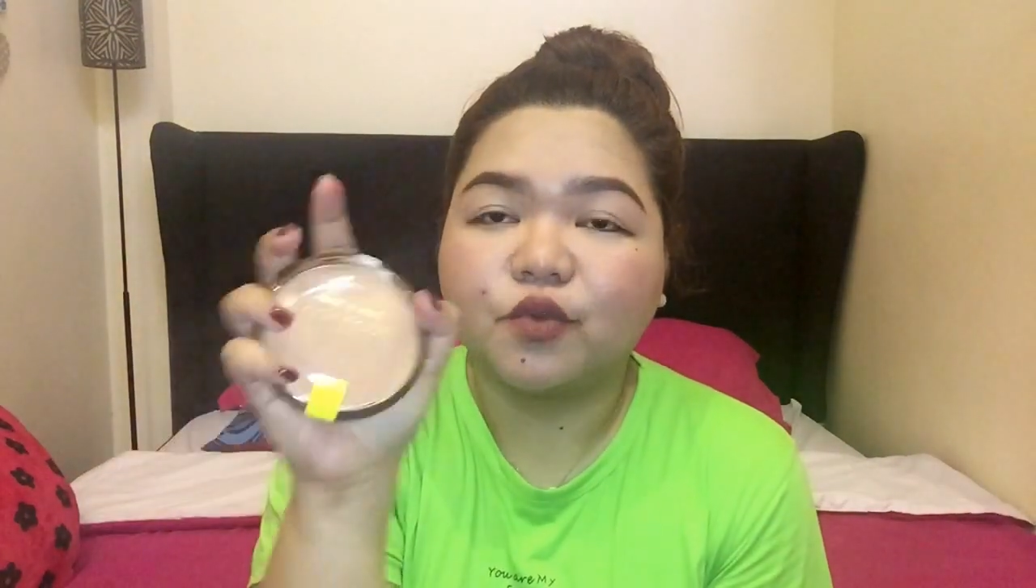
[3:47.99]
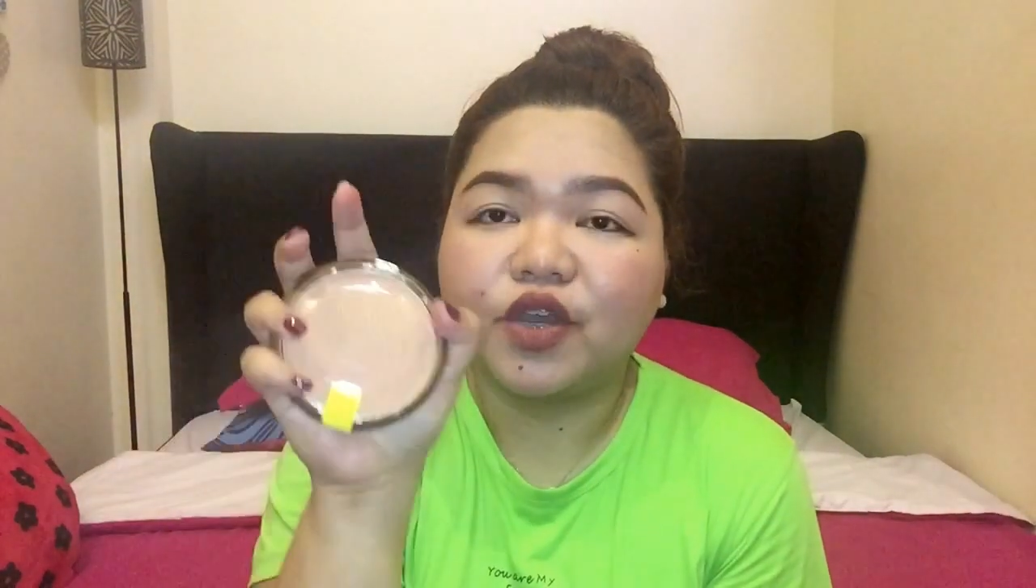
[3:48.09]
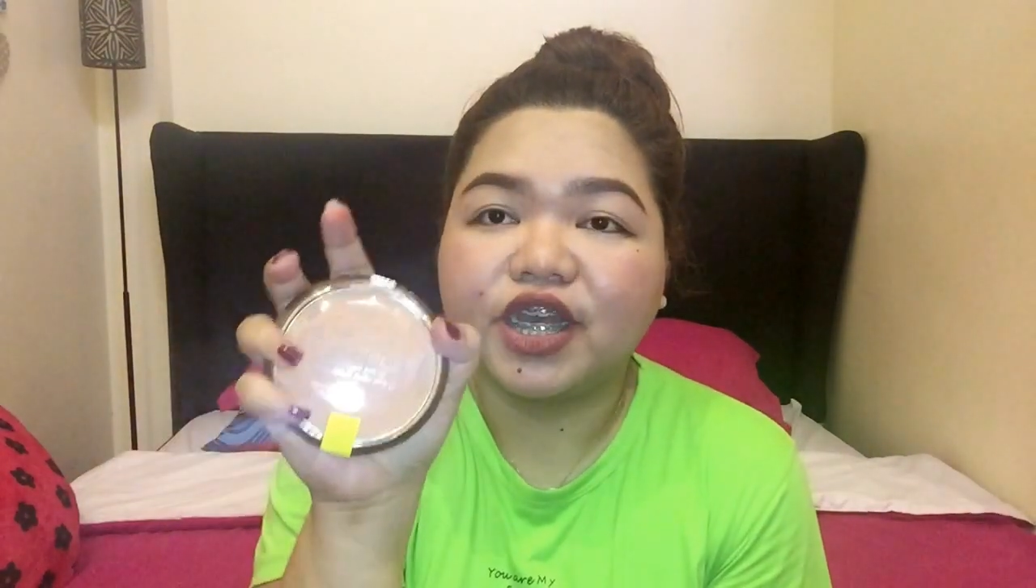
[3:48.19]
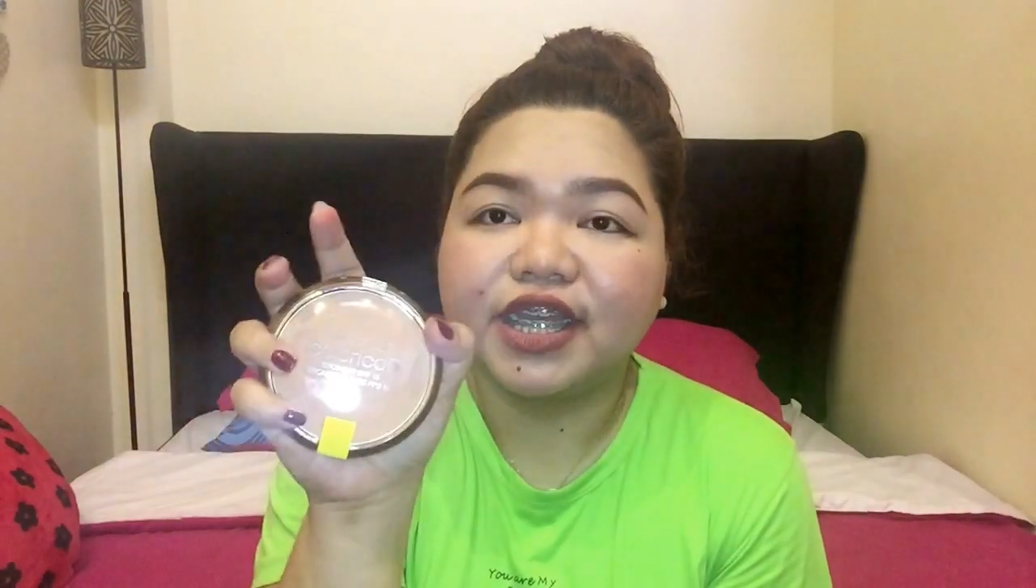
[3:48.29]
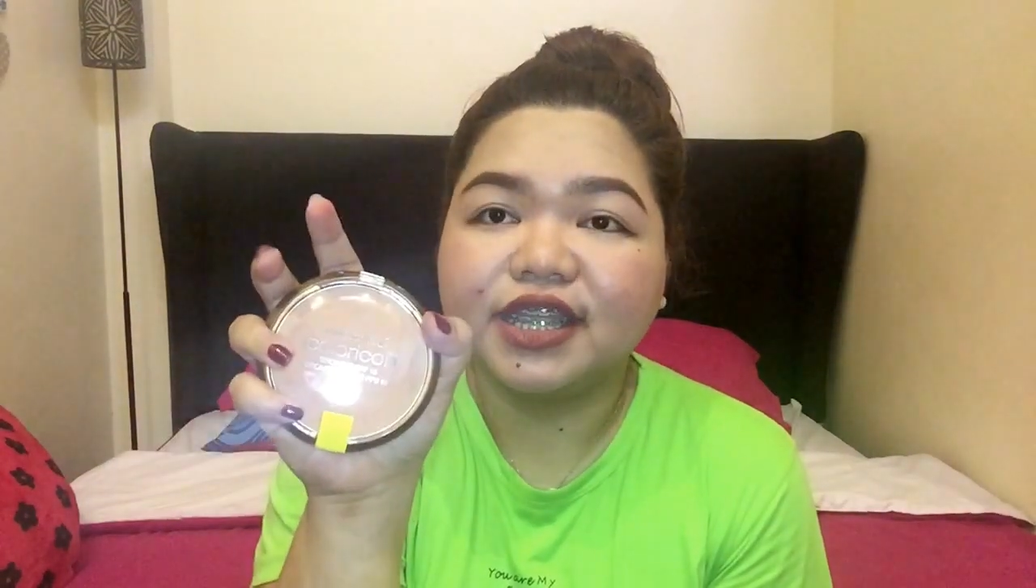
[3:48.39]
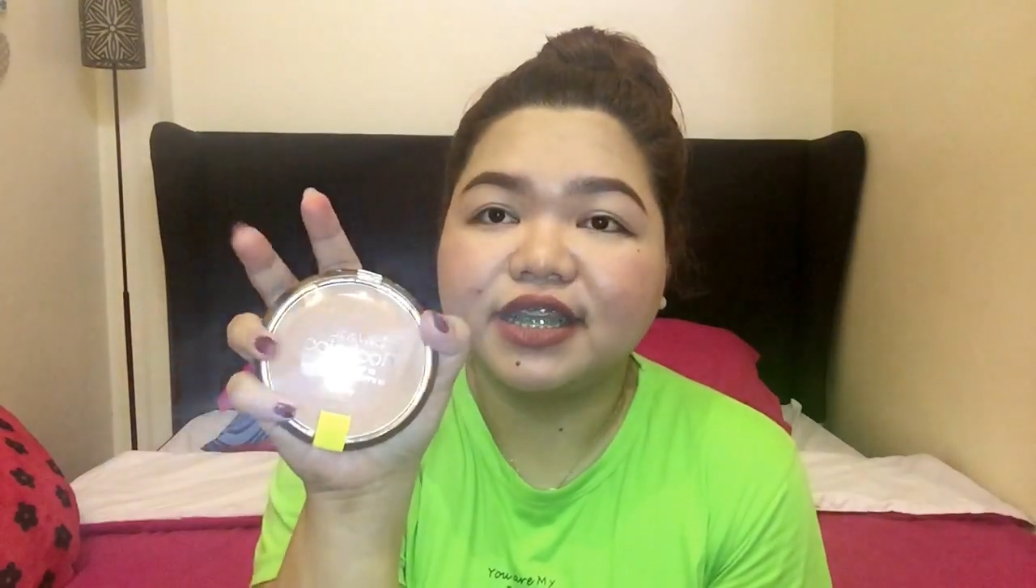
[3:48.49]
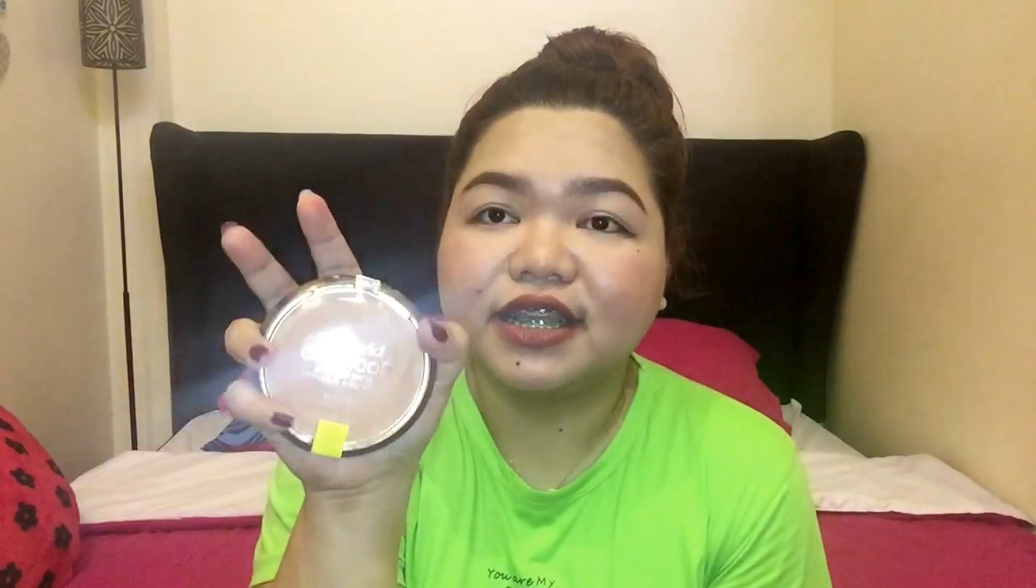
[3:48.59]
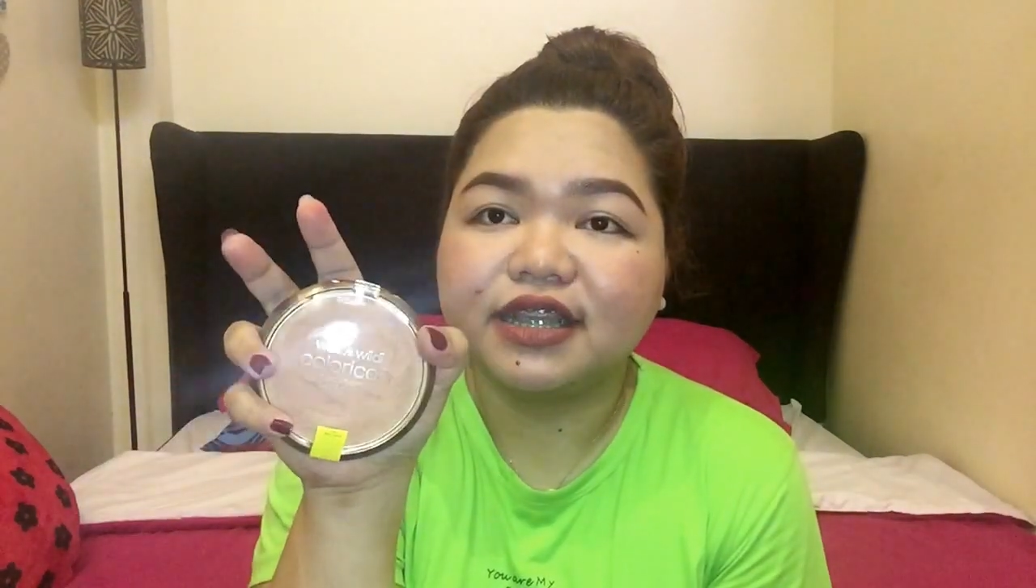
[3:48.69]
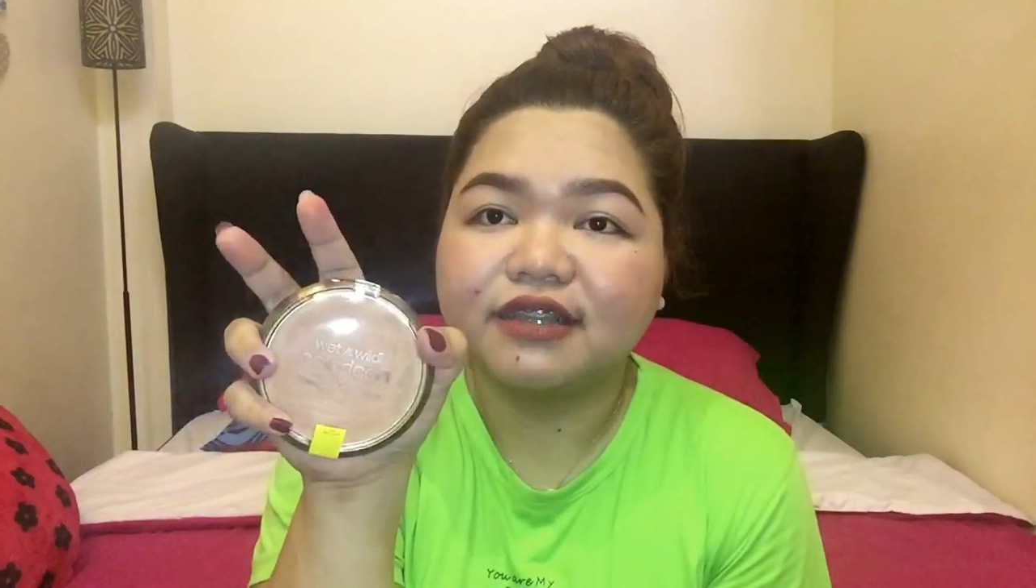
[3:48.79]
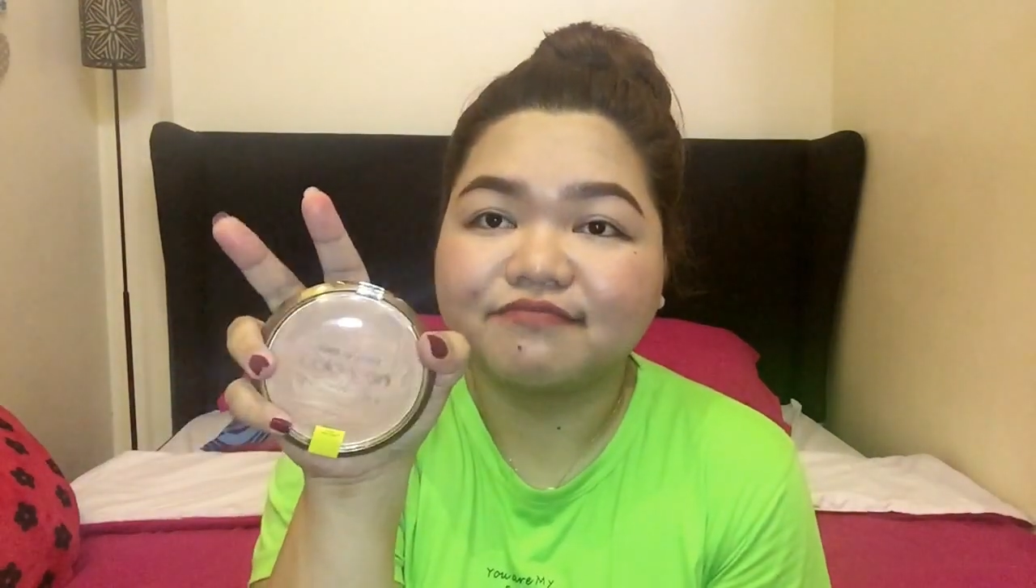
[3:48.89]

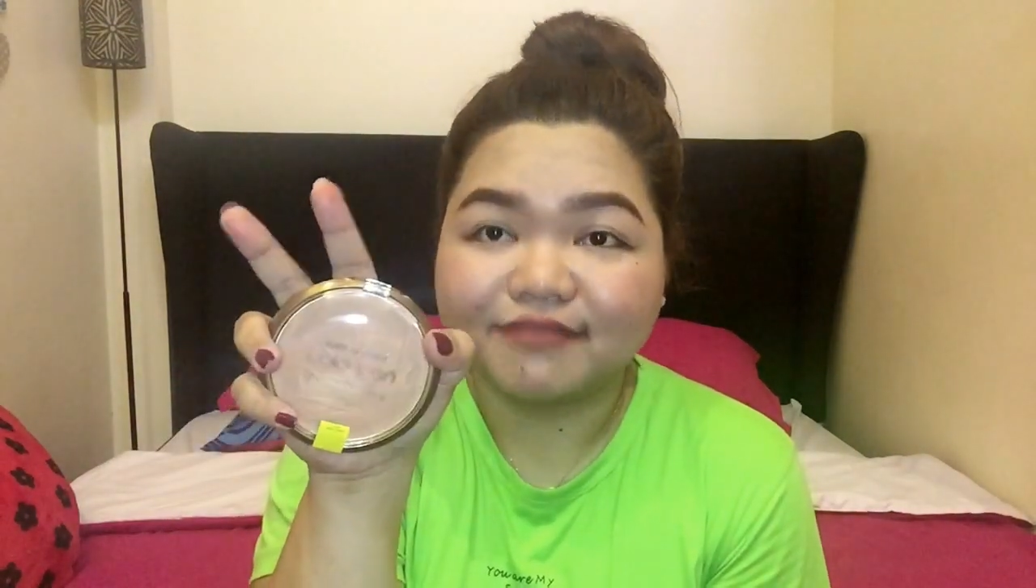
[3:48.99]
one.